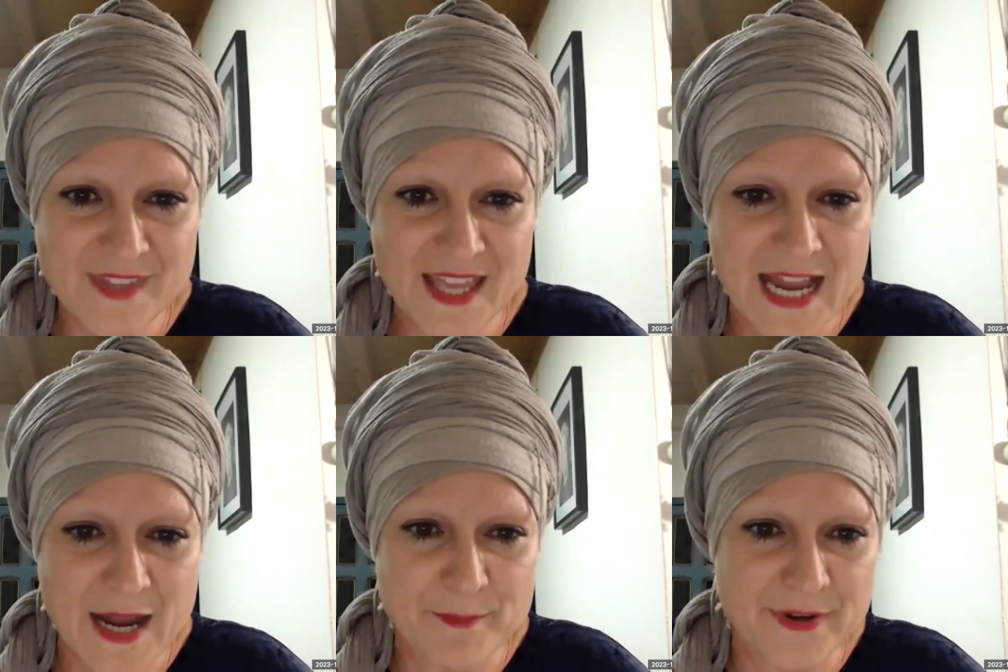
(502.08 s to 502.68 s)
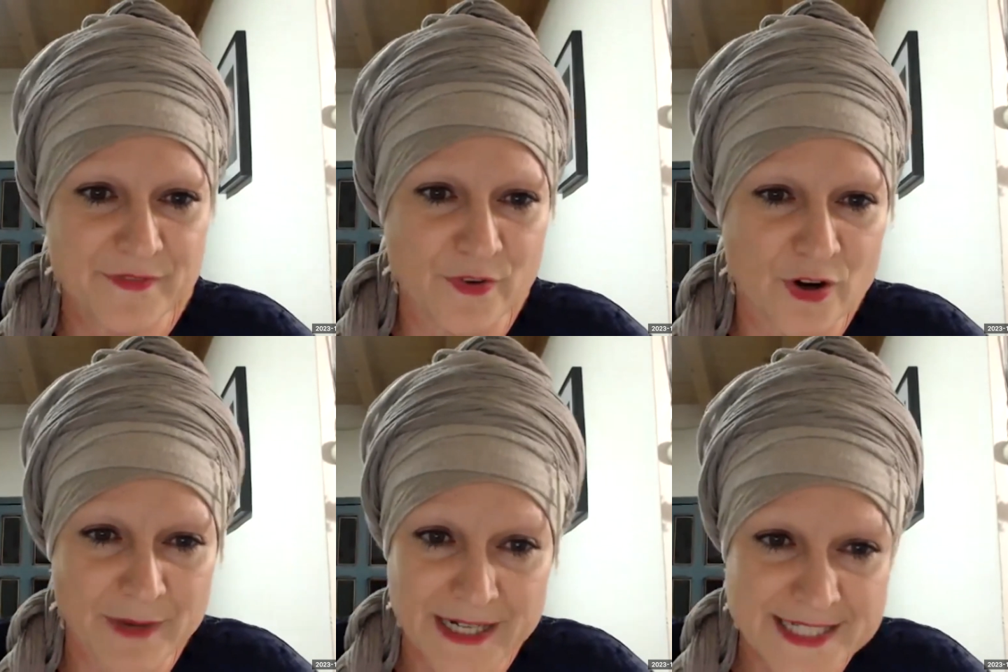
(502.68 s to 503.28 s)
a
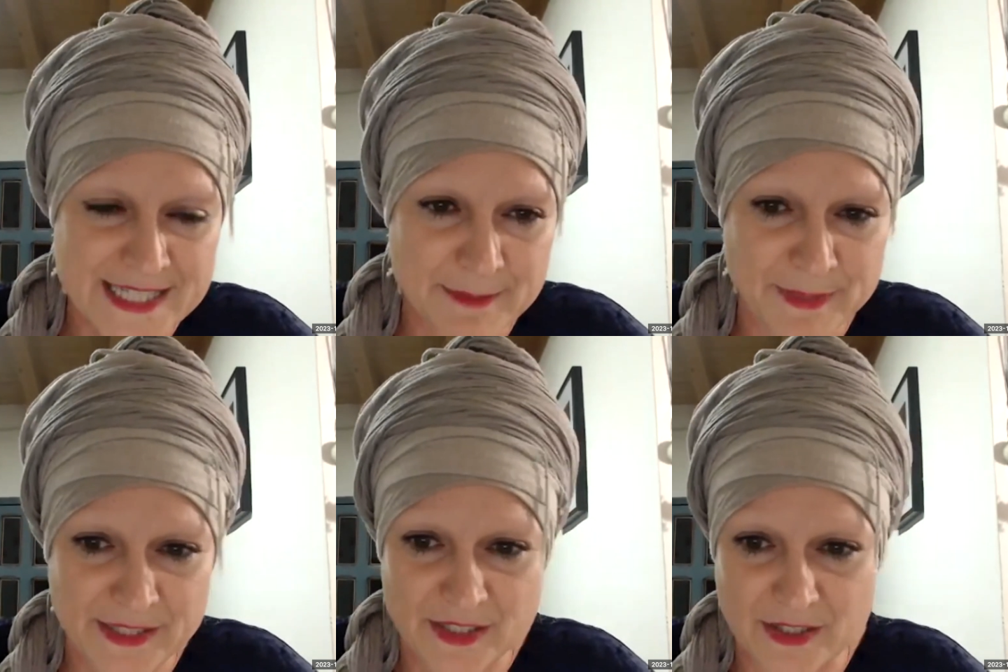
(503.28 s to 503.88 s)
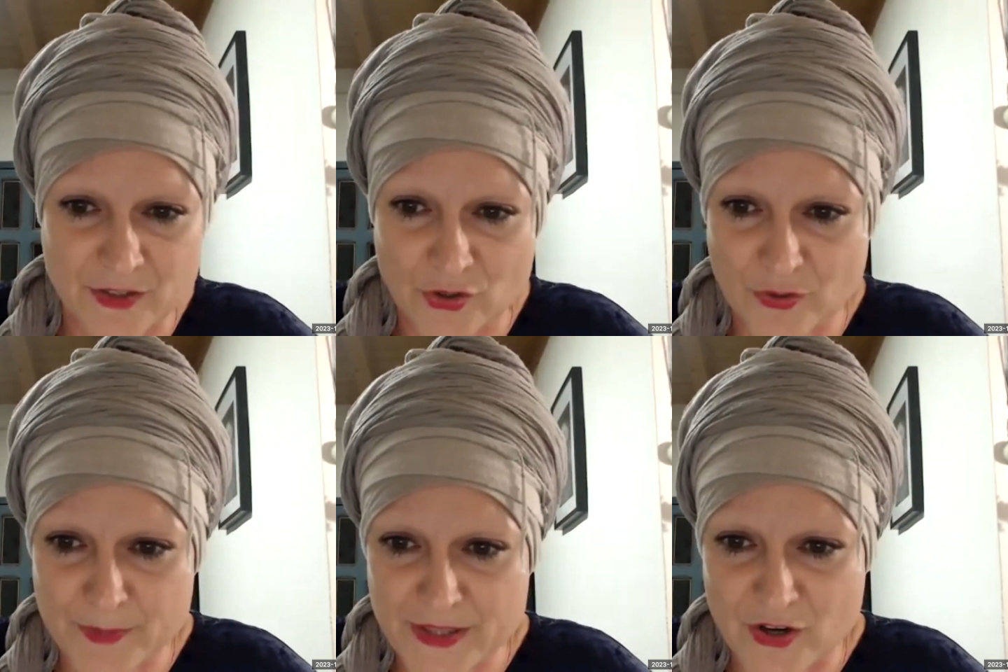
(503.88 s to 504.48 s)
performance, a video
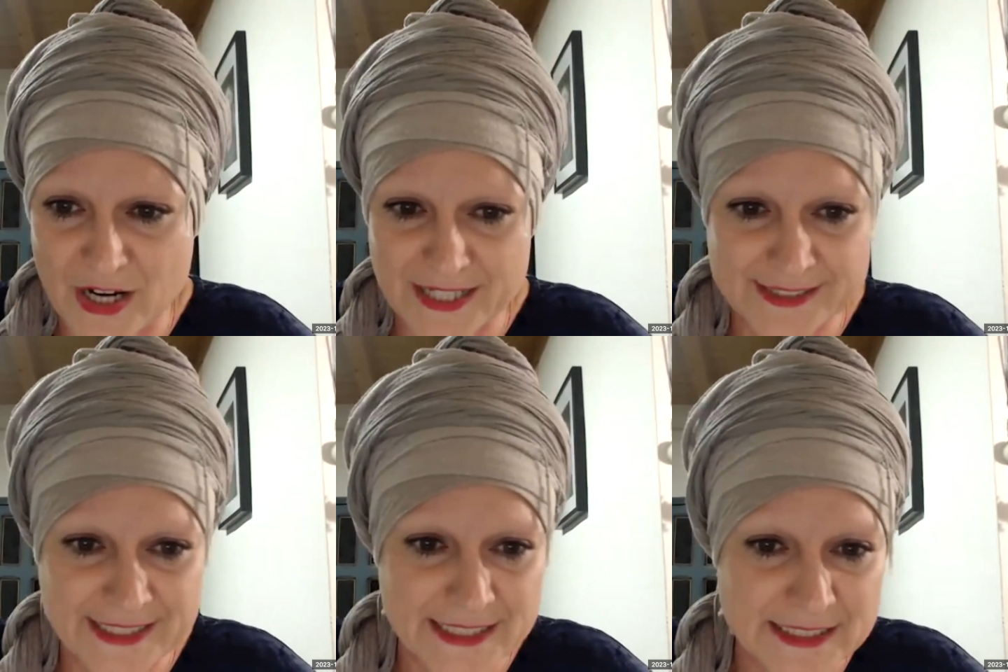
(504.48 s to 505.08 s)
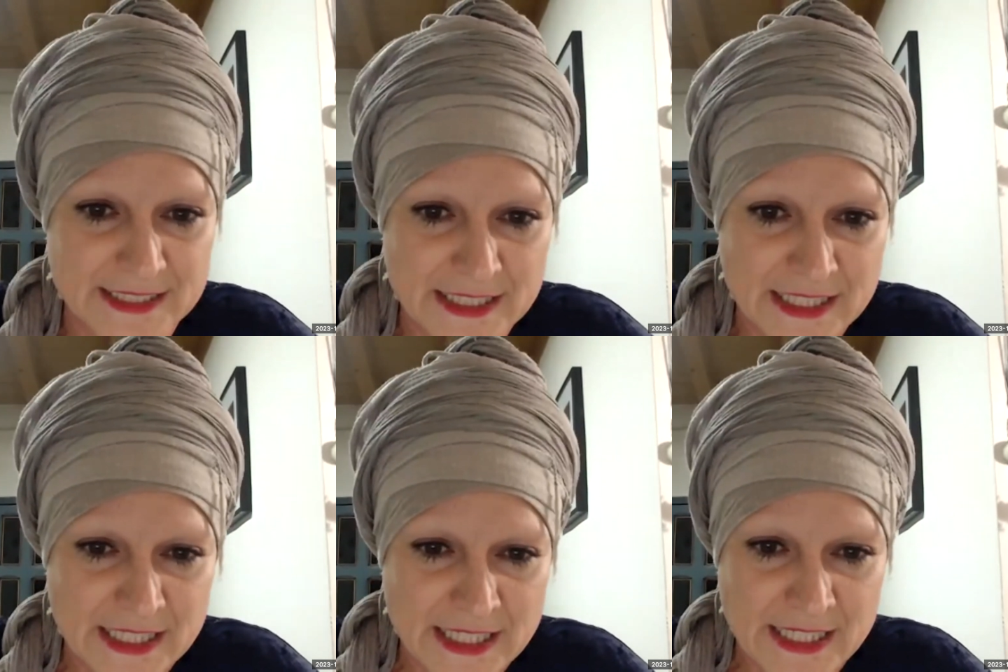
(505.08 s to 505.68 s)
arte,
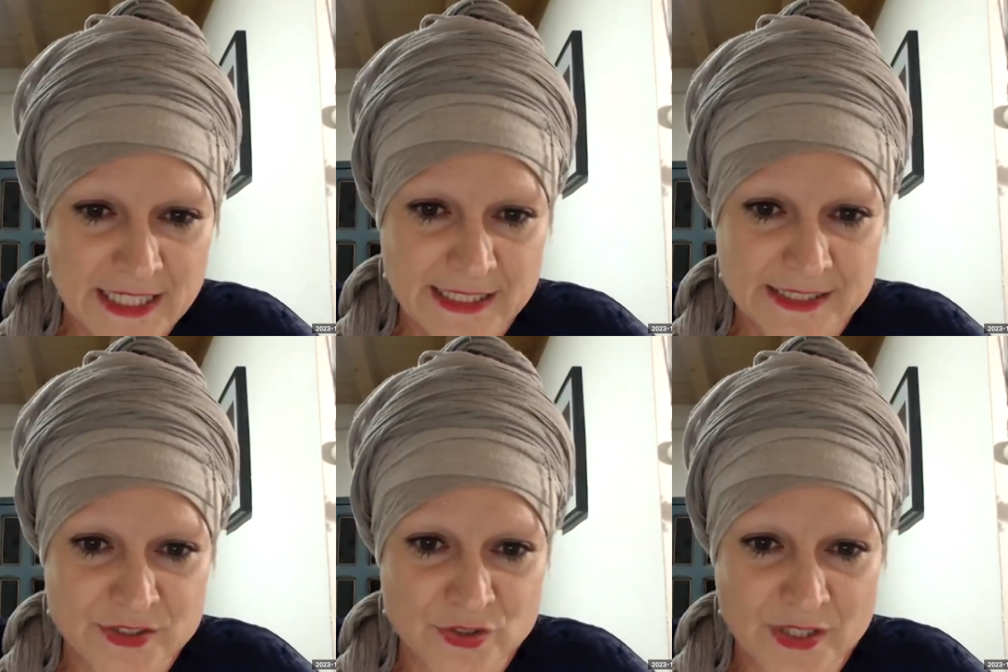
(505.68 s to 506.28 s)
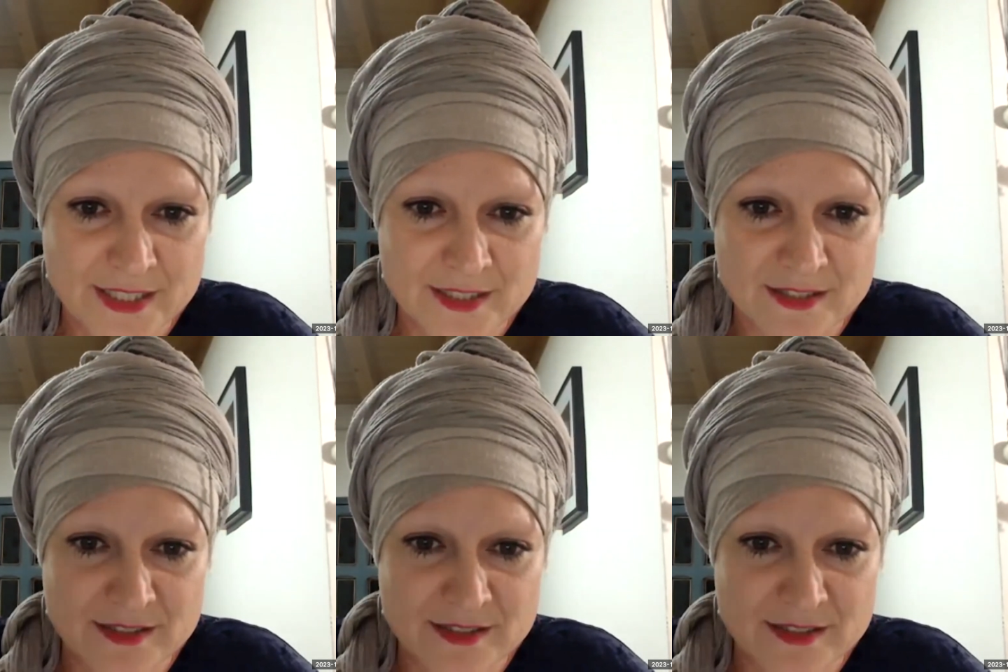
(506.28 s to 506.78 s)
that you can